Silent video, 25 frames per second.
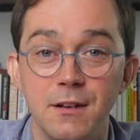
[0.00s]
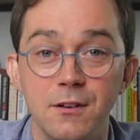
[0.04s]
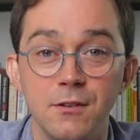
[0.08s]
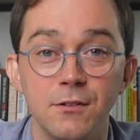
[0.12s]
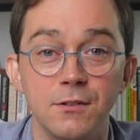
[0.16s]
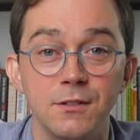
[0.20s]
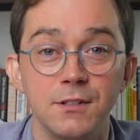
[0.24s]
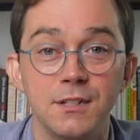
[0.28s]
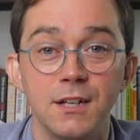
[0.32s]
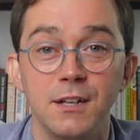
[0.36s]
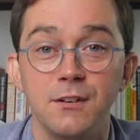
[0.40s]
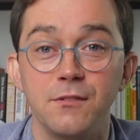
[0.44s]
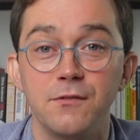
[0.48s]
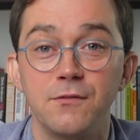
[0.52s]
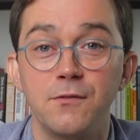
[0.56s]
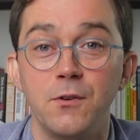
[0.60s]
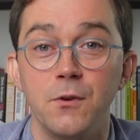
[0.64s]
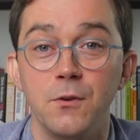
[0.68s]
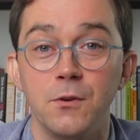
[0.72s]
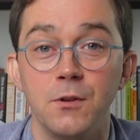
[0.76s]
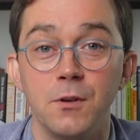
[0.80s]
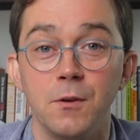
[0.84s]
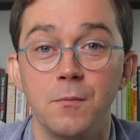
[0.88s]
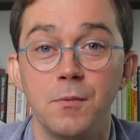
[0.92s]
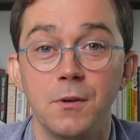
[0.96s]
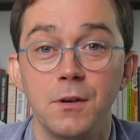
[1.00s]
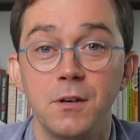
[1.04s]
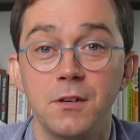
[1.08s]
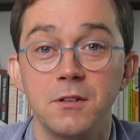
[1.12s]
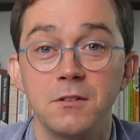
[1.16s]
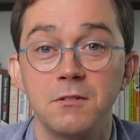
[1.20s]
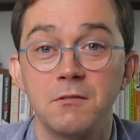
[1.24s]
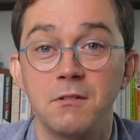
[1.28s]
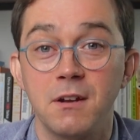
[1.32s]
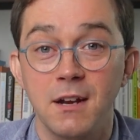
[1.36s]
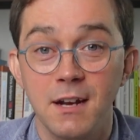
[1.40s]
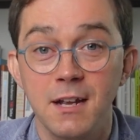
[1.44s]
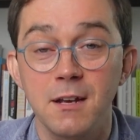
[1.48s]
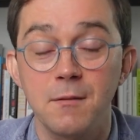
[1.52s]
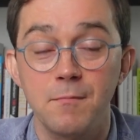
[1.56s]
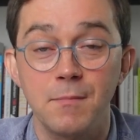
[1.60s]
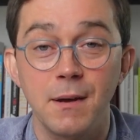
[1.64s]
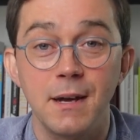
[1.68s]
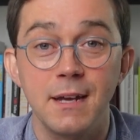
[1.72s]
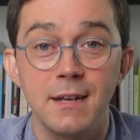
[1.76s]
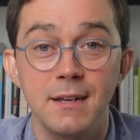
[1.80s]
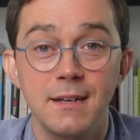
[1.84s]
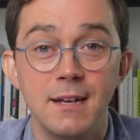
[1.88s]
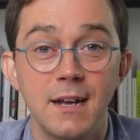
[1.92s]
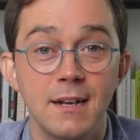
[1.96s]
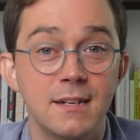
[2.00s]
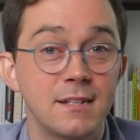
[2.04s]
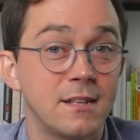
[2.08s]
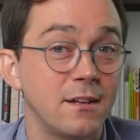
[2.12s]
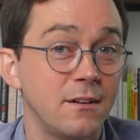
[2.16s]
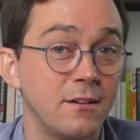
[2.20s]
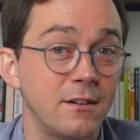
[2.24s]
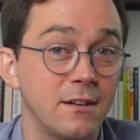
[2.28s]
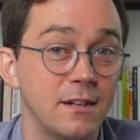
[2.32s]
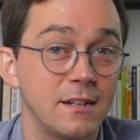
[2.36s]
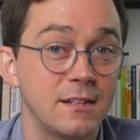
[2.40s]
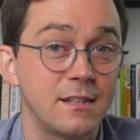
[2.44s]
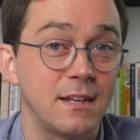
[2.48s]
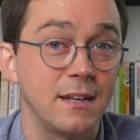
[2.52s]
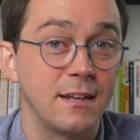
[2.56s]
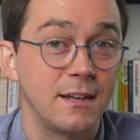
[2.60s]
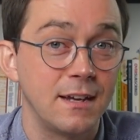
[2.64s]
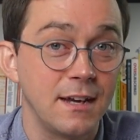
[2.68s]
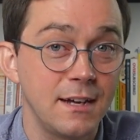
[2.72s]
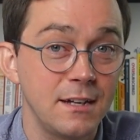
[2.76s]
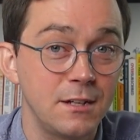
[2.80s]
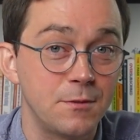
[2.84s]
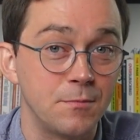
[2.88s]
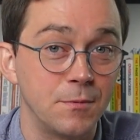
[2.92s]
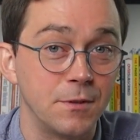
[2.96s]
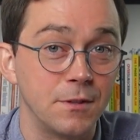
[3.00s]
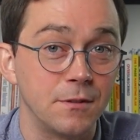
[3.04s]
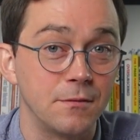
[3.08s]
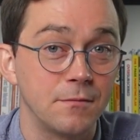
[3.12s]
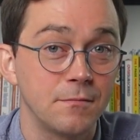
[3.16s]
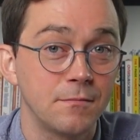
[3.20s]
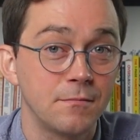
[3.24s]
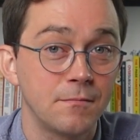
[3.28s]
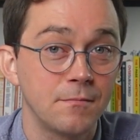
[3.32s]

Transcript: content for you because clickbait gets the highest engagement.